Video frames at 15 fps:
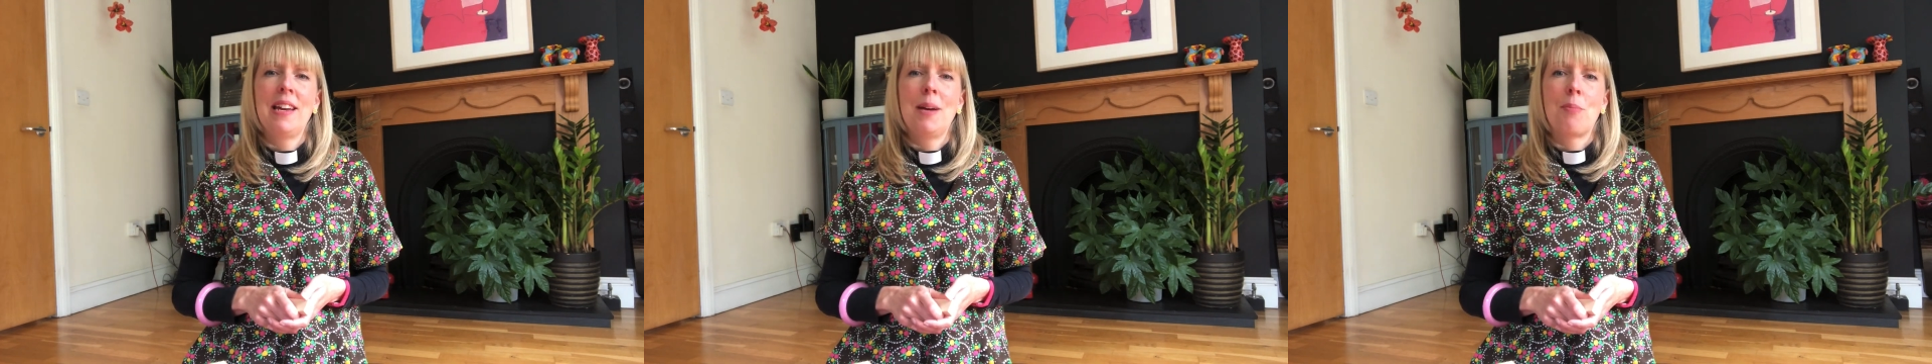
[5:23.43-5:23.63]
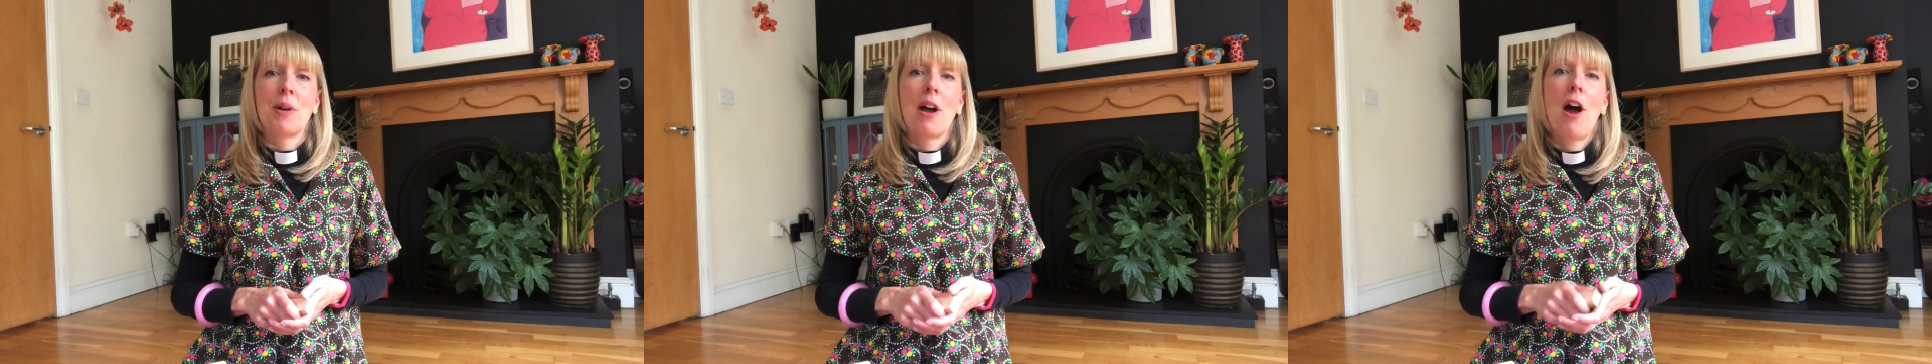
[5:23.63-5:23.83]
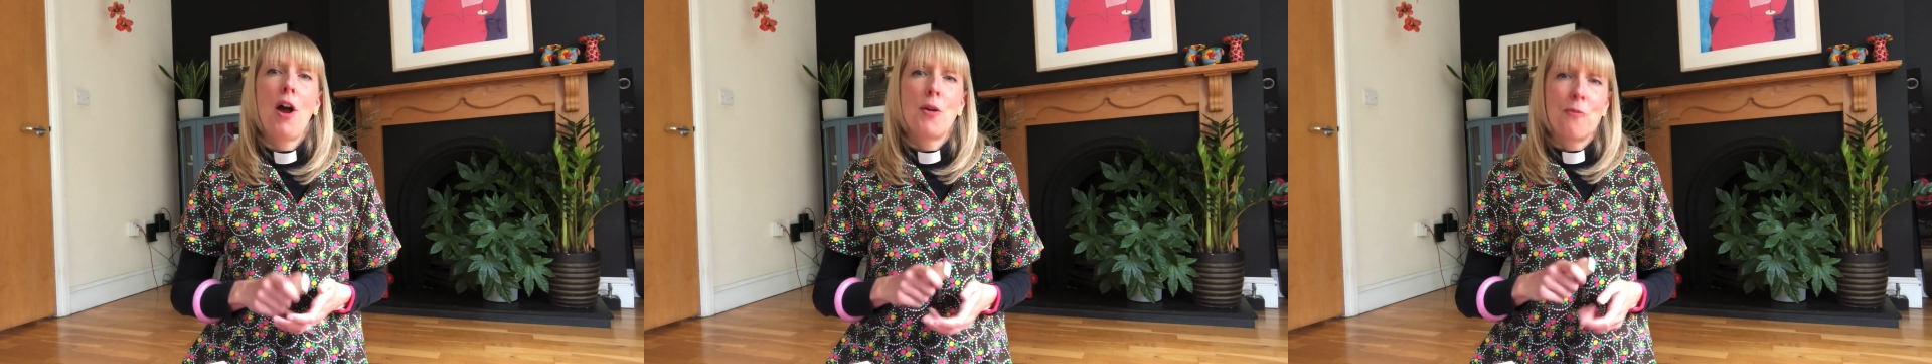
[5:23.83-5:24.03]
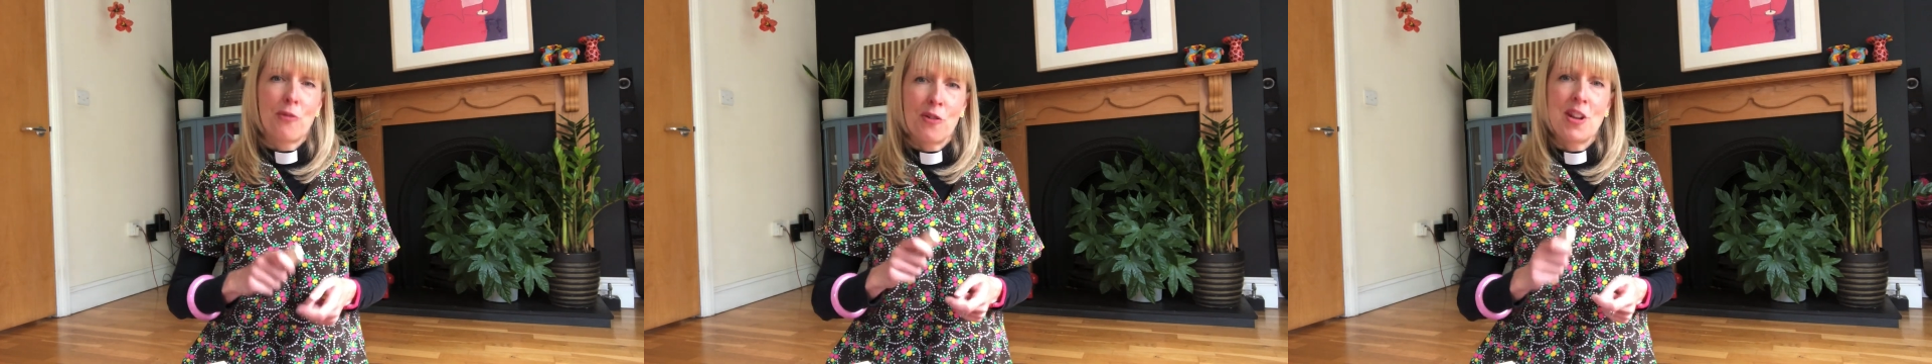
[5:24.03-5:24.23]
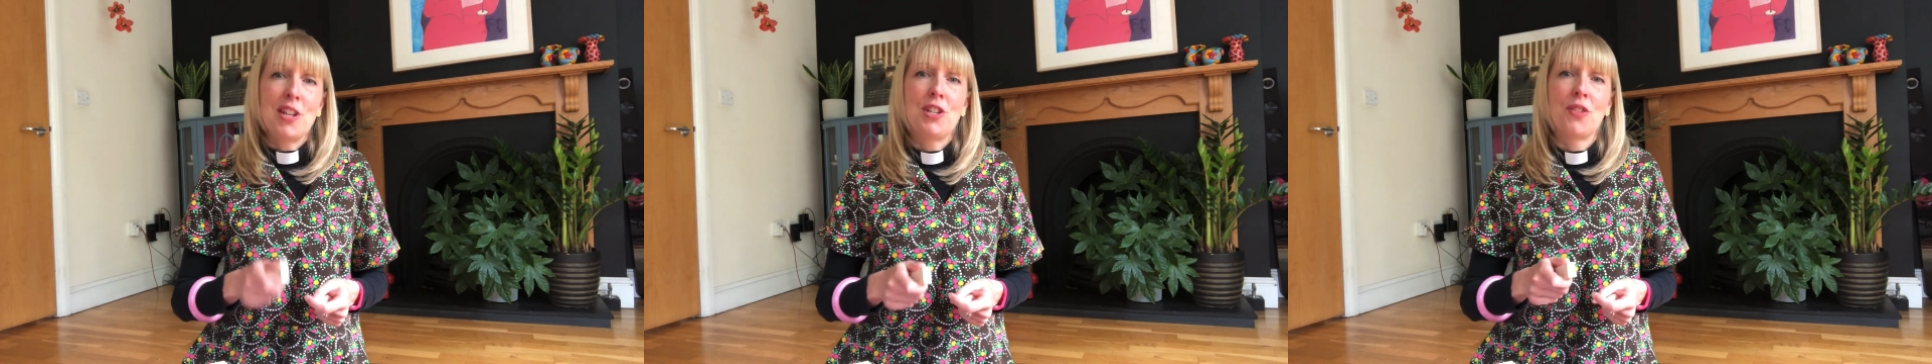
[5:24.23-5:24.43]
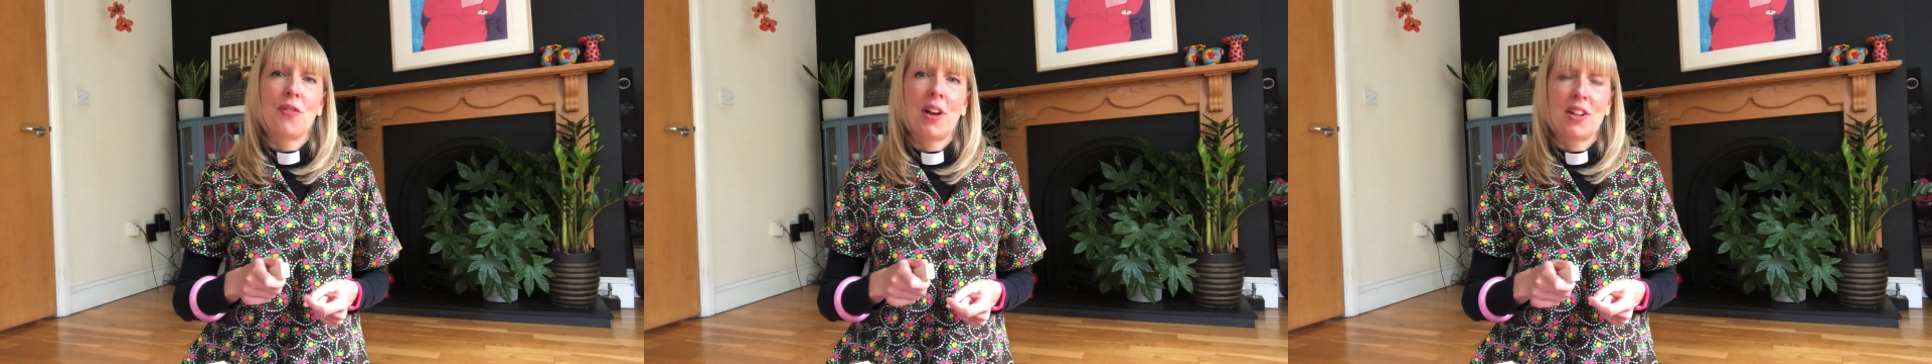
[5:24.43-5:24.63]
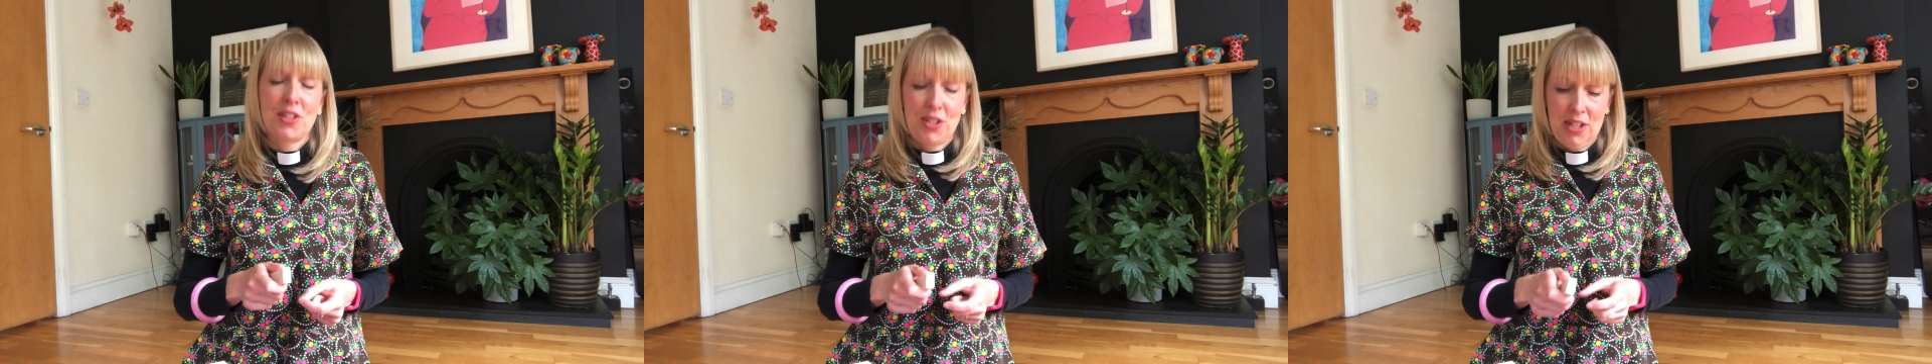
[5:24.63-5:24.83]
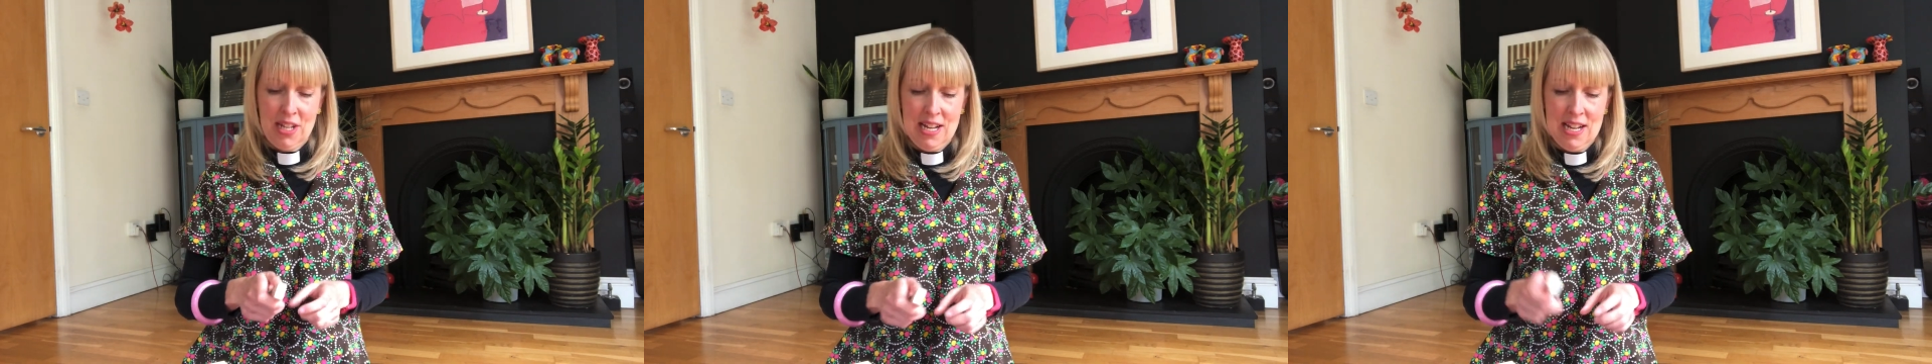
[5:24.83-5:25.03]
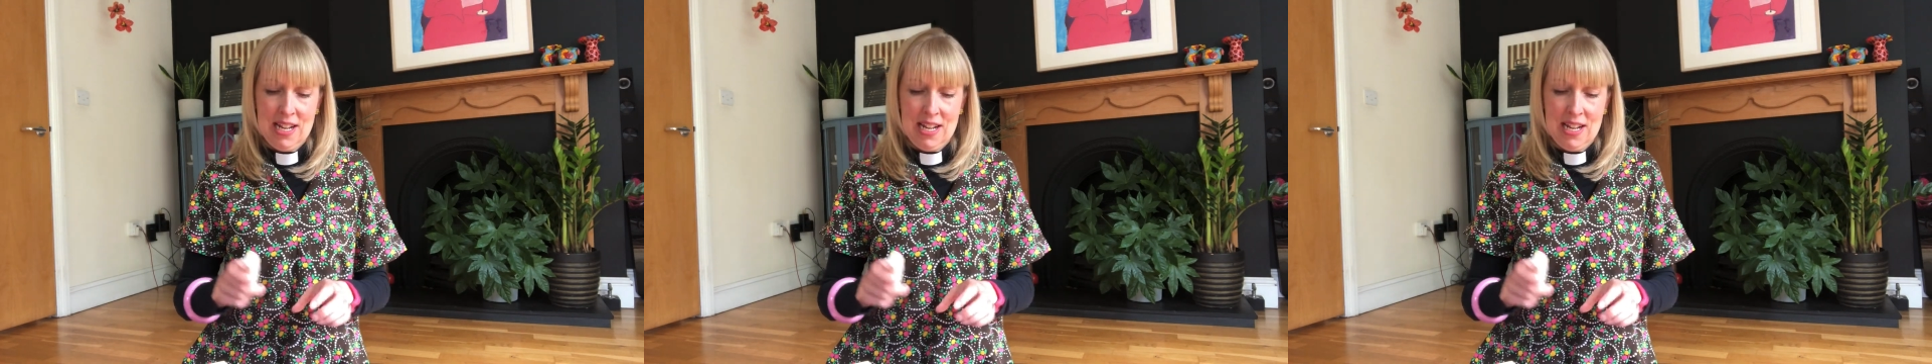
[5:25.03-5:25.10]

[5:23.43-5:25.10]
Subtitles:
But I hope for each of us